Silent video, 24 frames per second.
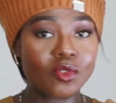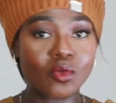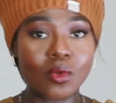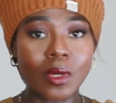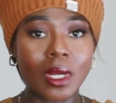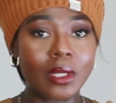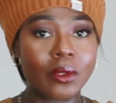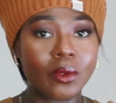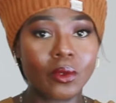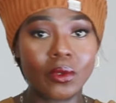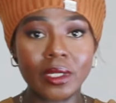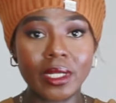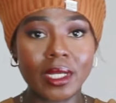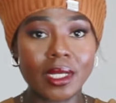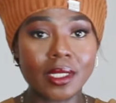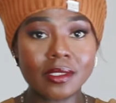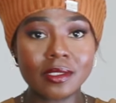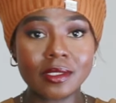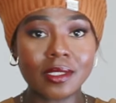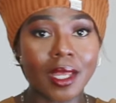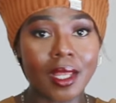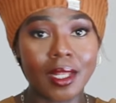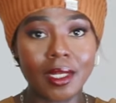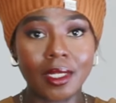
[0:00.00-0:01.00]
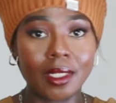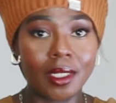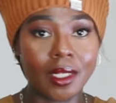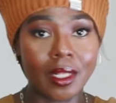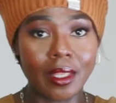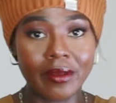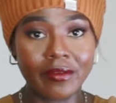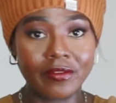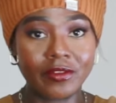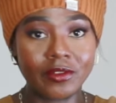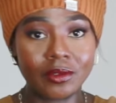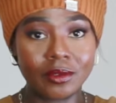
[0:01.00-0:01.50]
to another styling
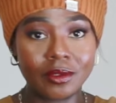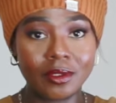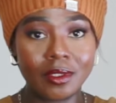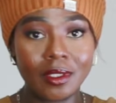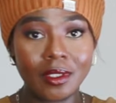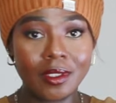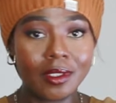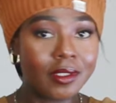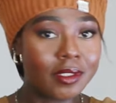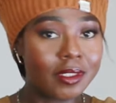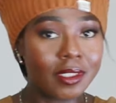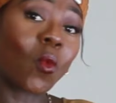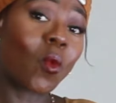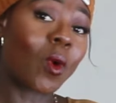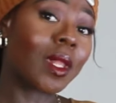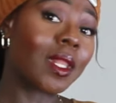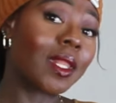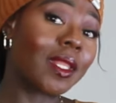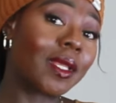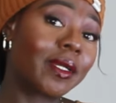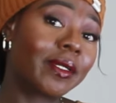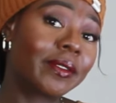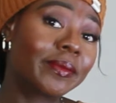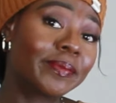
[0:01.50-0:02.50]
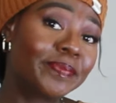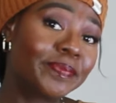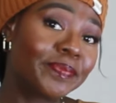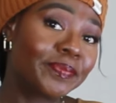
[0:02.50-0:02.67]
level. Voila.